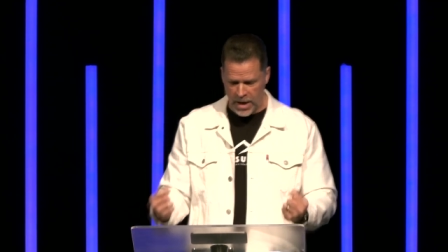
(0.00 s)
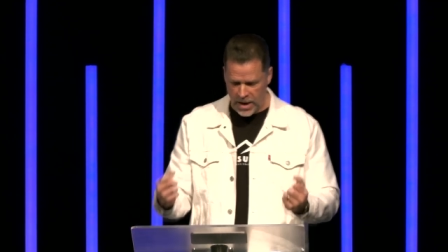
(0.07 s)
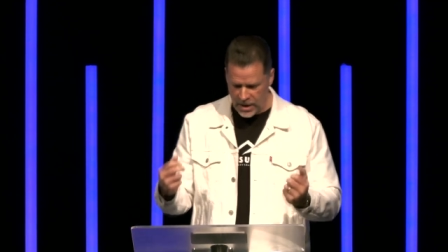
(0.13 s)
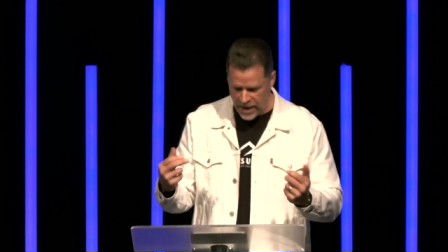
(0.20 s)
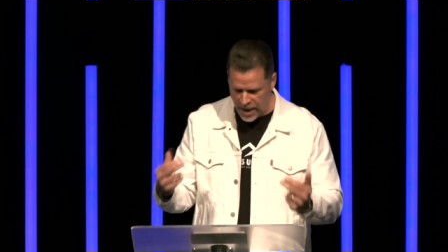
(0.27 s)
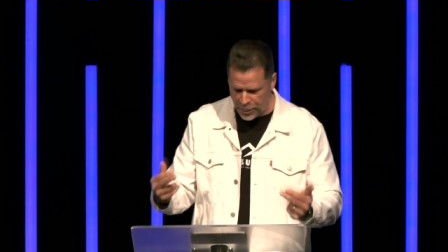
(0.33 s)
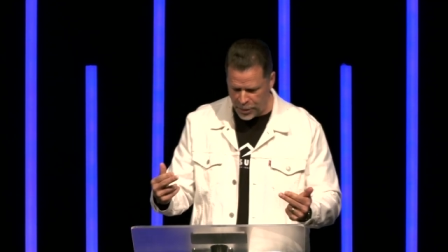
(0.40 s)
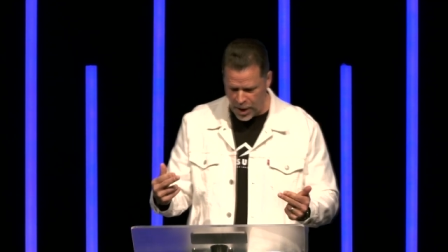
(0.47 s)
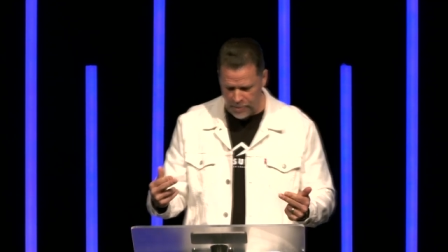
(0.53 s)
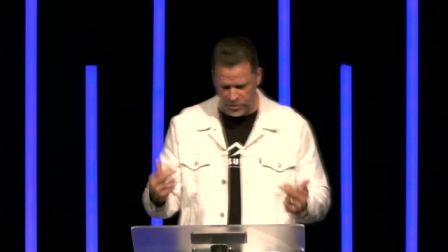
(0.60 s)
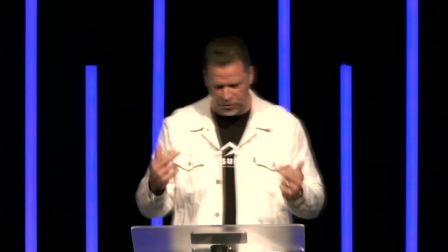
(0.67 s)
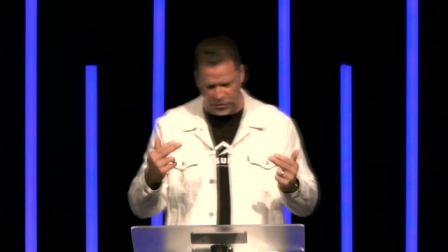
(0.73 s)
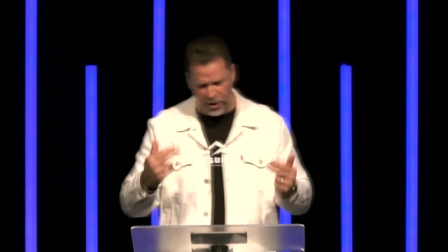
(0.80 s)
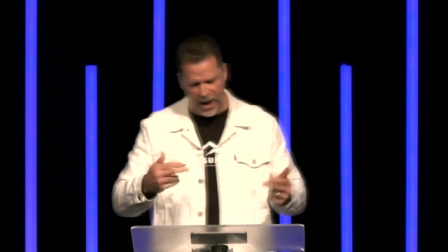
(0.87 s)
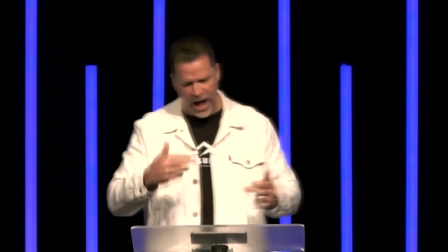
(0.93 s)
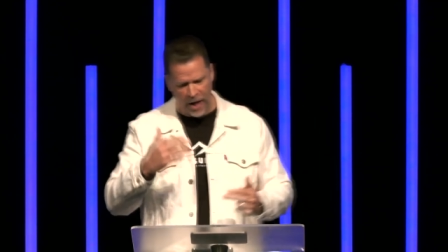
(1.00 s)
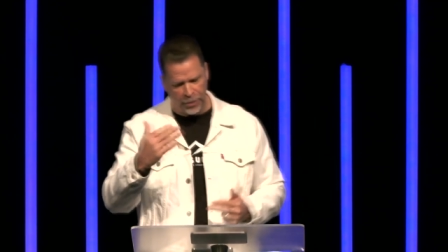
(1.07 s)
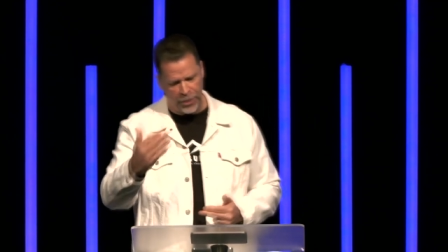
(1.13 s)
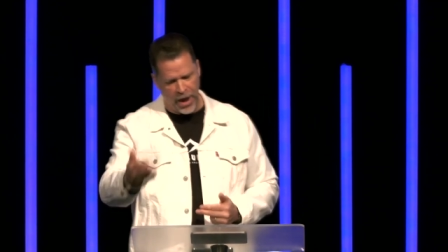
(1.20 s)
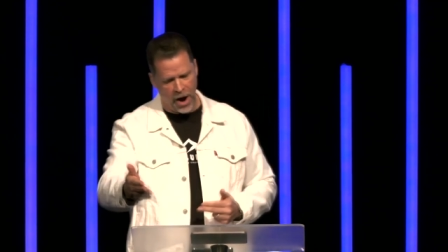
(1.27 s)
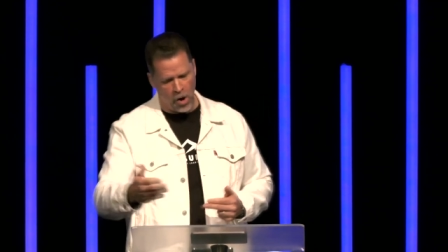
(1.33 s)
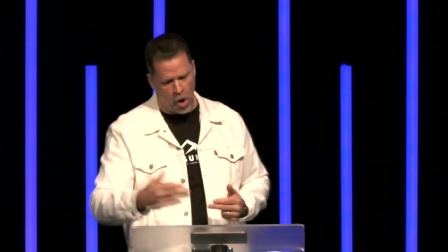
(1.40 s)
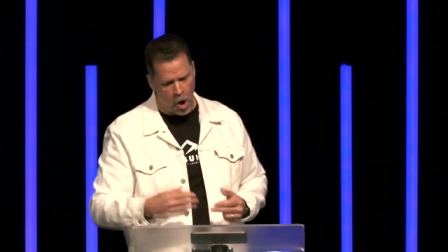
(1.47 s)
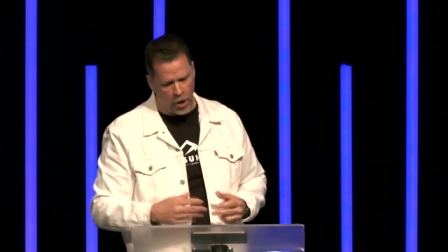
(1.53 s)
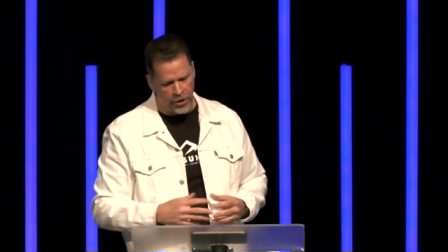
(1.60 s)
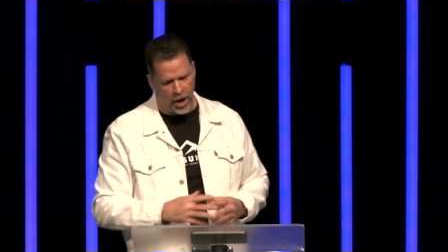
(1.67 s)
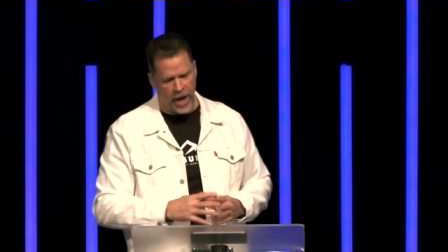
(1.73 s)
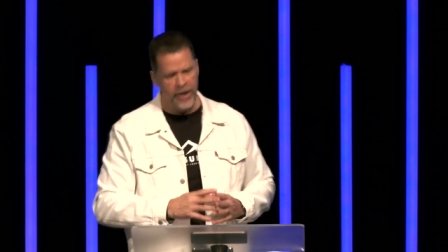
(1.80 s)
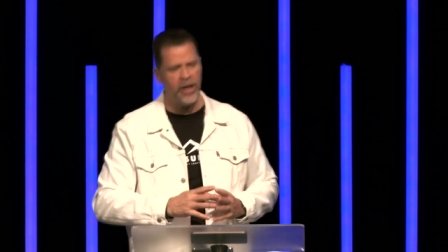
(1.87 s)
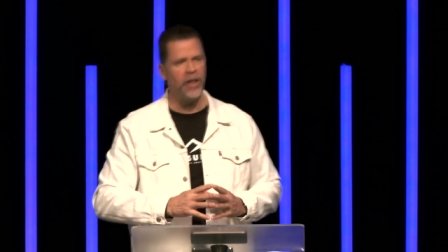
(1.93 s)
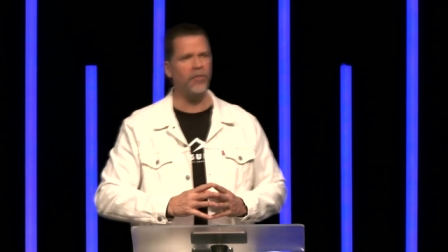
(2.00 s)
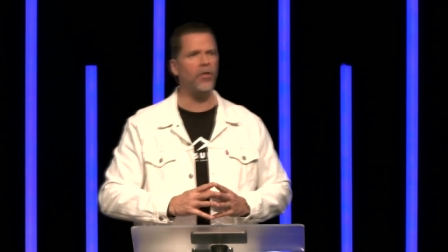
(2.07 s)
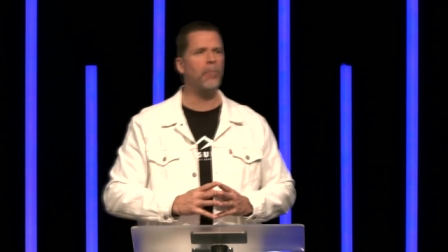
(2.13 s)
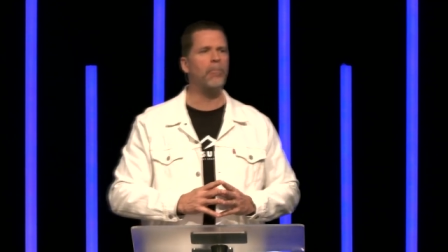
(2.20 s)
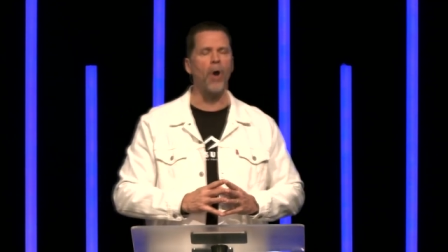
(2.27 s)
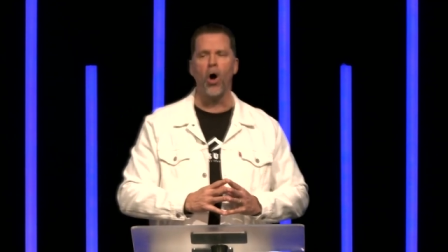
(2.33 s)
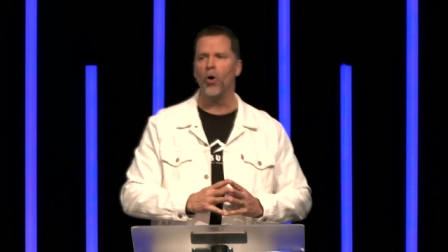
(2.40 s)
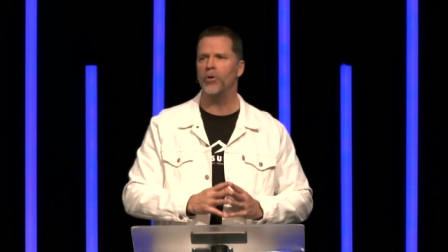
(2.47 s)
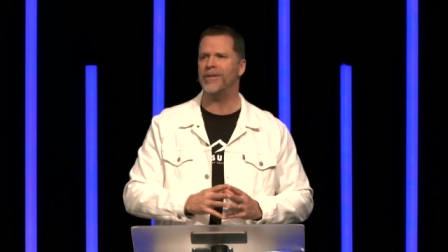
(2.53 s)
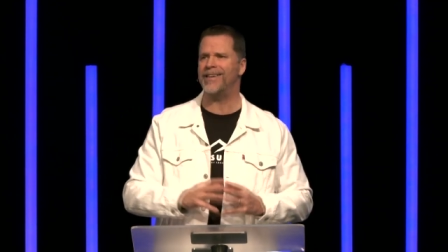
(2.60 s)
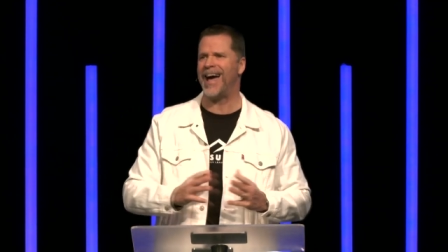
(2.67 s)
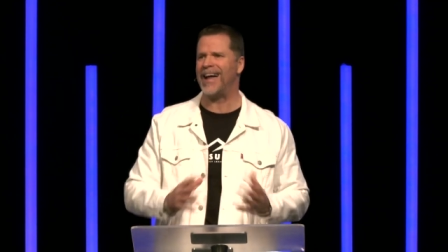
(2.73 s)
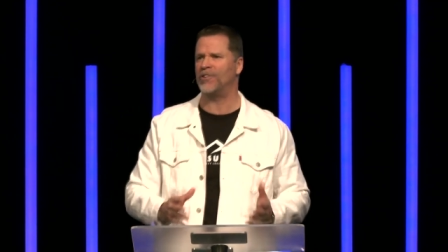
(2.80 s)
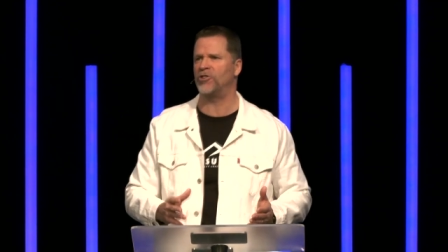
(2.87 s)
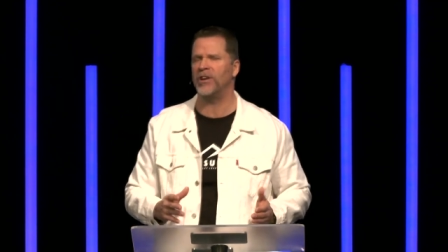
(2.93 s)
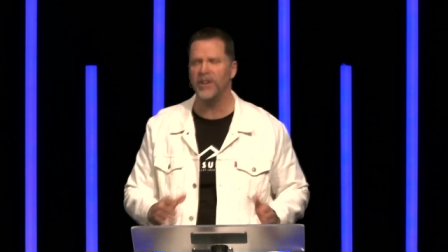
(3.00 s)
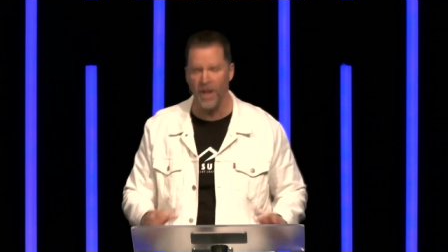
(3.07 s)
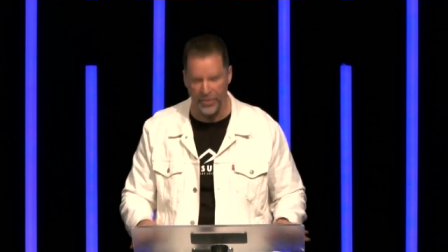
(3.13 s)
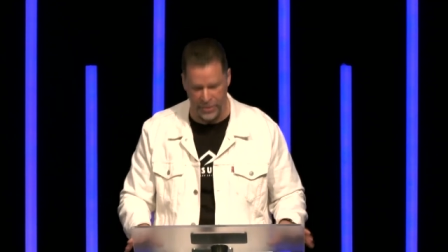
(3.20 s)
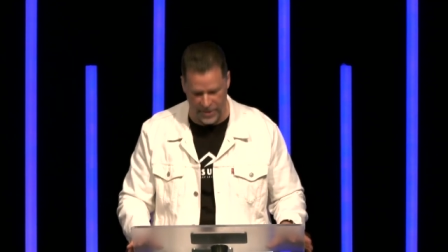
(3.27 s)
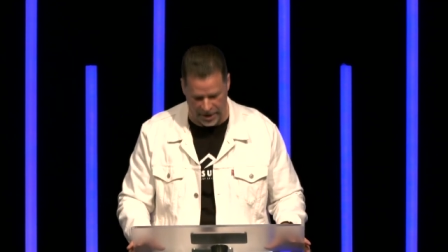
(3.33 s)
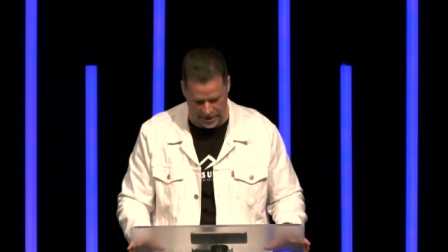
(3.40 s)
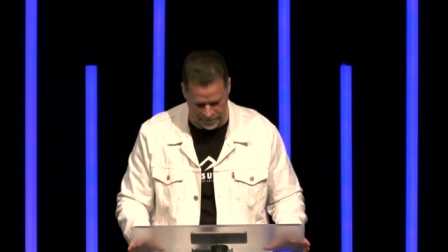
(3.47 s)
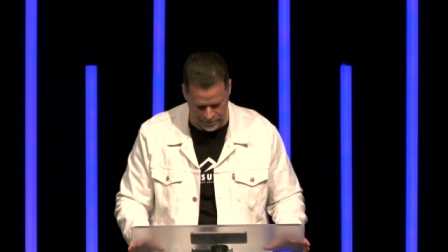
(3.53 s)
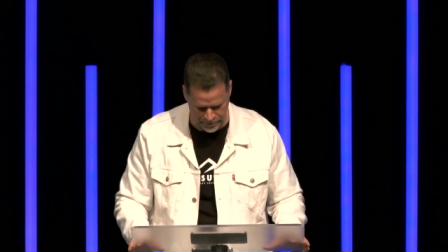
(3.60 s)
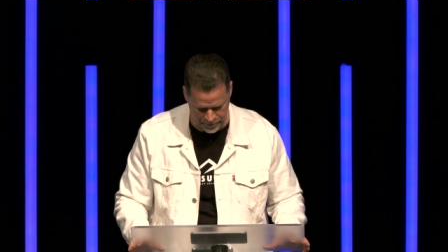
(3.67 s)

He let them sit out there all night in the boat, catching nothing.